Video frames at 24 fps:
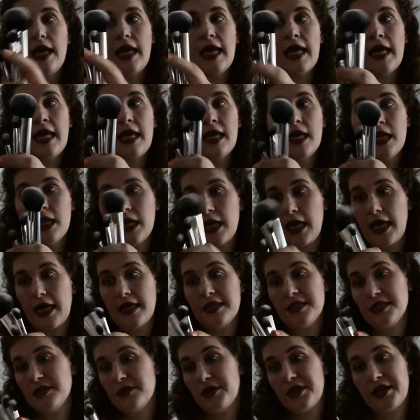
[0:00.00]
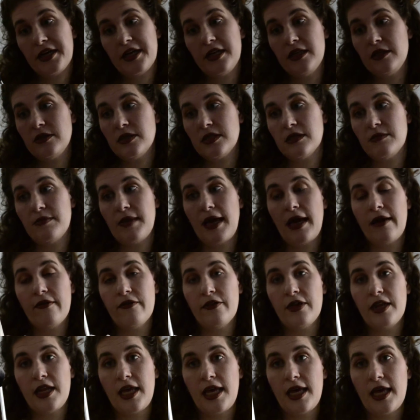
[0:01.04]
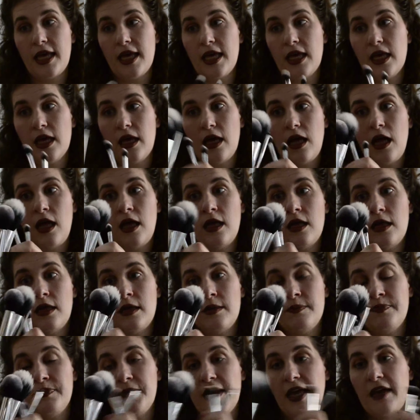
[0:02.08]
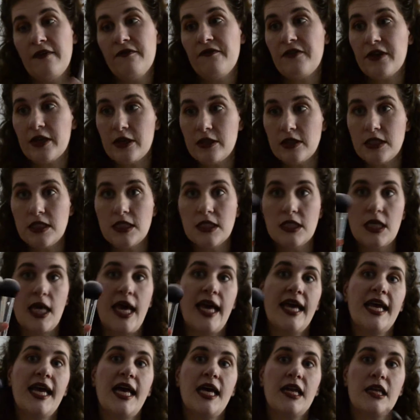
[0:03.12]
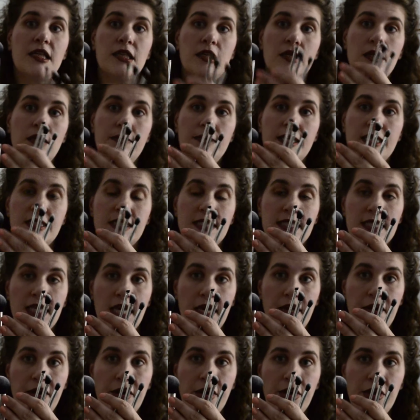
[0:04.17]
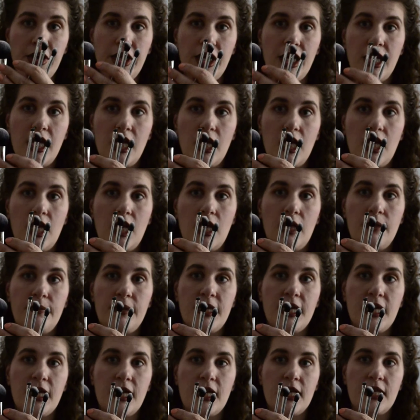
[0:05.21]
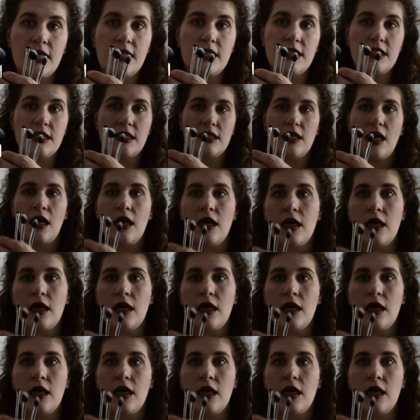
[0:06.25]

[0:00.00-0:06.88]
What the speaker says: And I swear I use them every day. At first, I got a little bit scared because